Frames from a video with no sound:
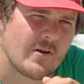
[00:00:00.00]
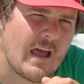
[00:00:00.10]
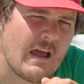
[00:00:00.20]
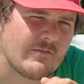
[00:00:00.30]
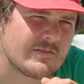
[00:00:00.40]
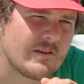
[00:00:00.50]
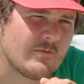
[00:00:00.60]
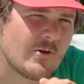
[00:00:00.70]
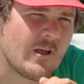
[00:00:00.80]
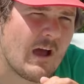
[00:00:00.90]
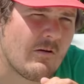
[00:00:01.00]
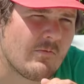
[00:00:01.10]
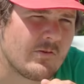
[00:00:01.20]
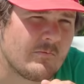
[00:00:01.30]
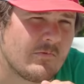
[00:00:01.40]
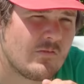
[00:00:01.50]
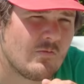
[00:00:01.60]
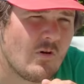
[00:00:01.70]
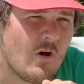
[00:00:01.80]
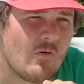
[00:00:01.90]
an average neighborhood, I wouldn't,
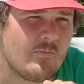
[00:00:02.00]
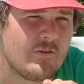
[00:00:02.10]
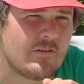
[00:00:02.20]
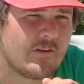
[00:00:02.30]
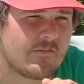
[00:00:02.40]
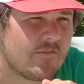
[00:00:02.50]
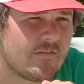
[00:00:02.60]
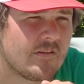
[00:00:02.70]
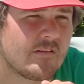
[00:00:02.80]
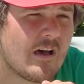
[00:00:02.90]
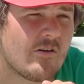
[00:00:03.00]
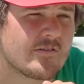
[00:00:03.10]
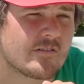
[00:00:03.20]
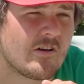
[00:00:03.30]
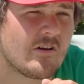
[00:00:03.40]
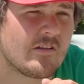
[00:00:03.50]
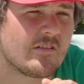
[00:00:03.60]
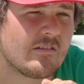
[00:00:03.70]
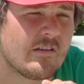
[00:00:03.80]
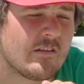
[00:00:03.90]
too low would be like $15 a cut
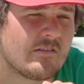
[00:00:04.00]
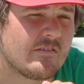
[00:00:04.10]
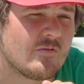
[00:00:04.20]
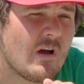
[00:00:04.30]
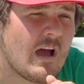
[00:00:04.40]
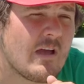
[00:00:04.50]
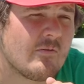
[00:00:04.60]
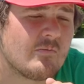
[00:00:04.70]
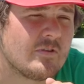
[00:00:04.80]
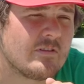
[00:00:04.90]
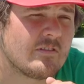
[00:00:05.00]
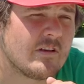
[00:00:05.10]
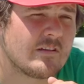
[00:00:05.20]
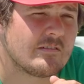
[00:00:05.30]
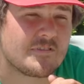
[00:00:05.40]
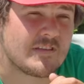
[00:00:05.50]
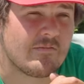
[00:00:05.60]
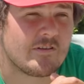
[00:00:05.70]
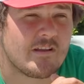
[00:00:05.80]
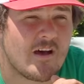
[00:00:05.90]
and then too high would be like
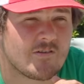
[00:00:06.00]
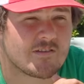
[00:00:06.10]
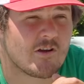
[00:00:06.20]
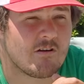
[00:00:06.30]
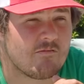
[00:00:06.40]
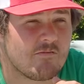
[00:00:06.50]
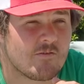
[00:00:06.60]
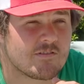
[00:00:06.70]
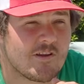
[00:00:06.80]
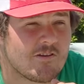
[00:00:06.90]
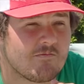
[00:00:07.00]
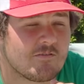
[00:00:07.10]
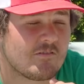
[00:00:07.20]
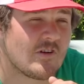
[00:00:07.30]
$70 a cut if you're first starting. If you're